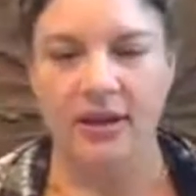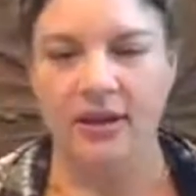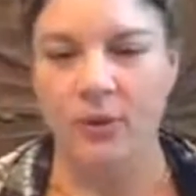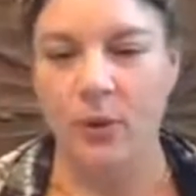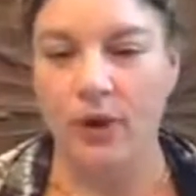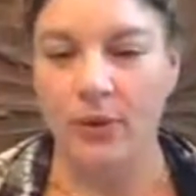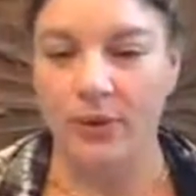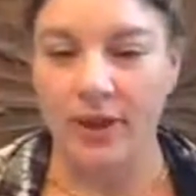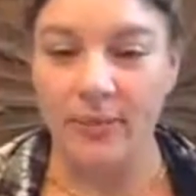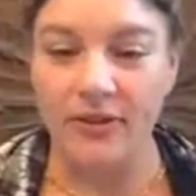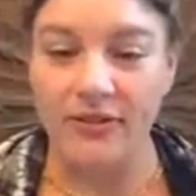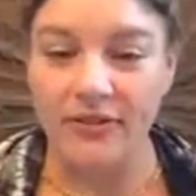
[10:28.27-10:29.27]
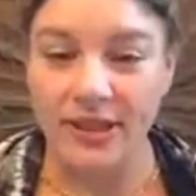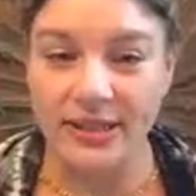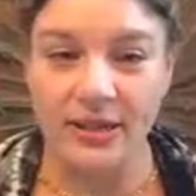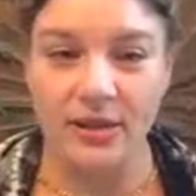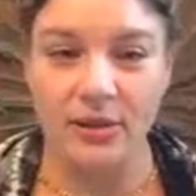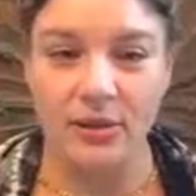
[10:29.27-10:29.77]
whether they be
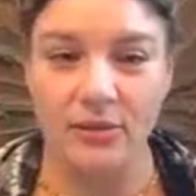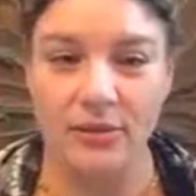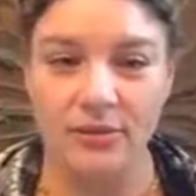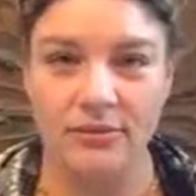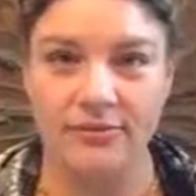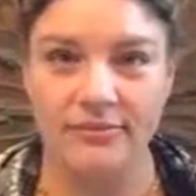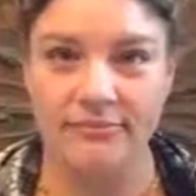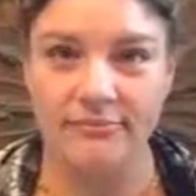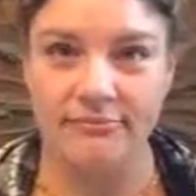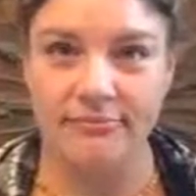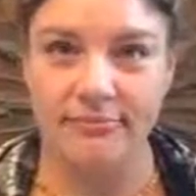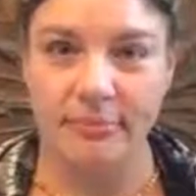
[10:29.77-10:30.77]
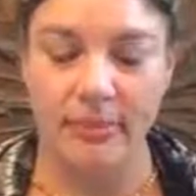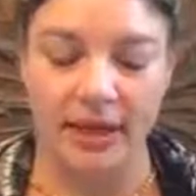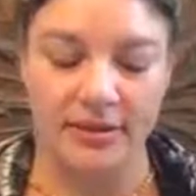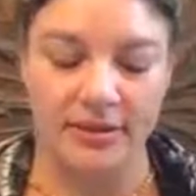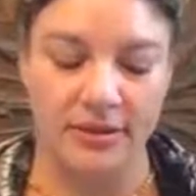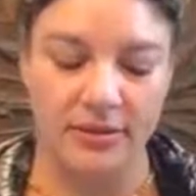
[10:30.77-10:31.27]
physical,
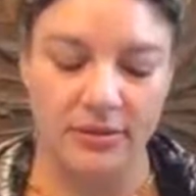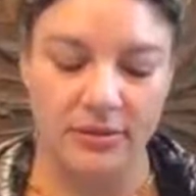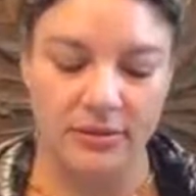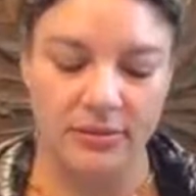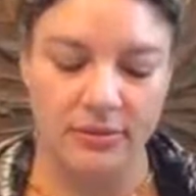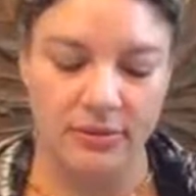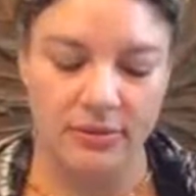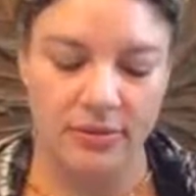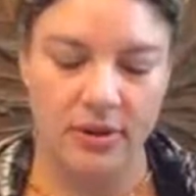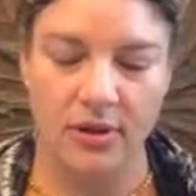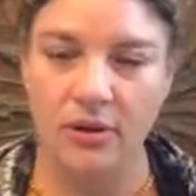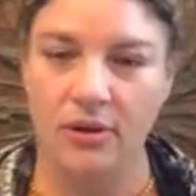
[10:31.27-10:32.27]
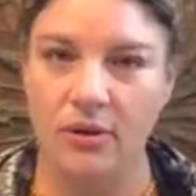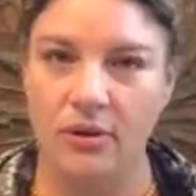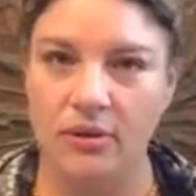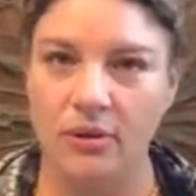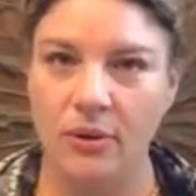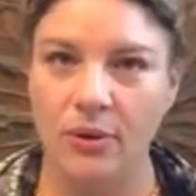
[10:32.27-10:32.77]
mental,
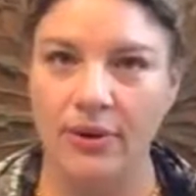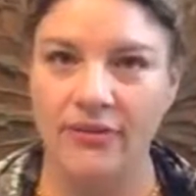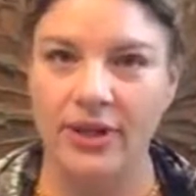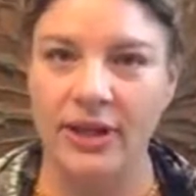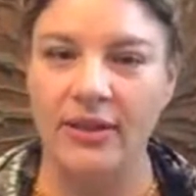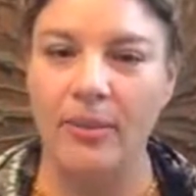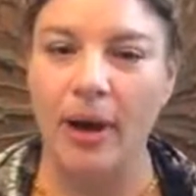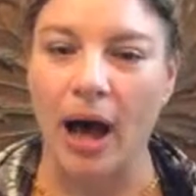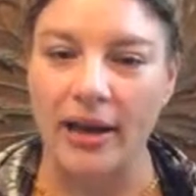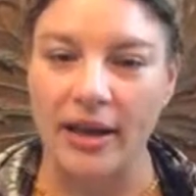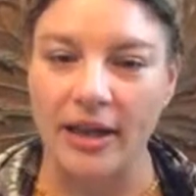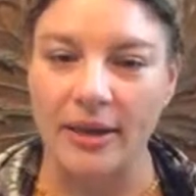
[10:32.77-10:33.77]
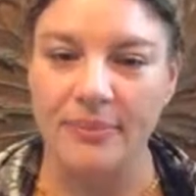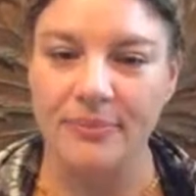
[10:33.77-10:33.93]
or even in the body.